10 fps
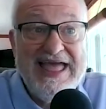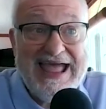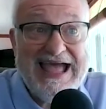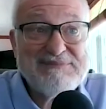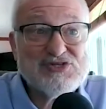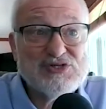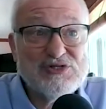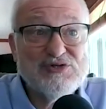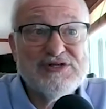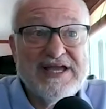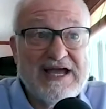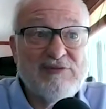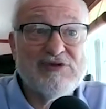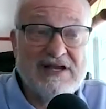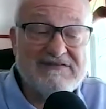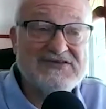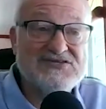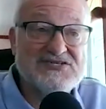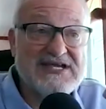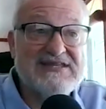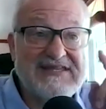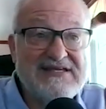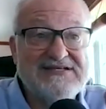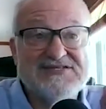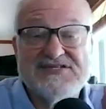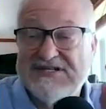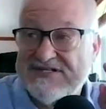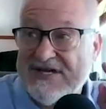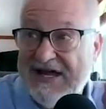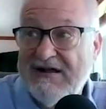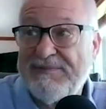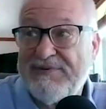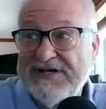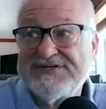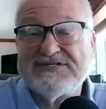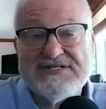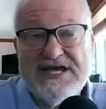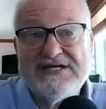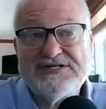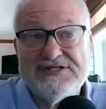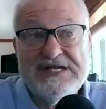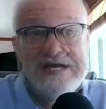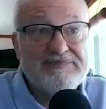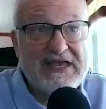Absolutely. I would love to see this entire presentation.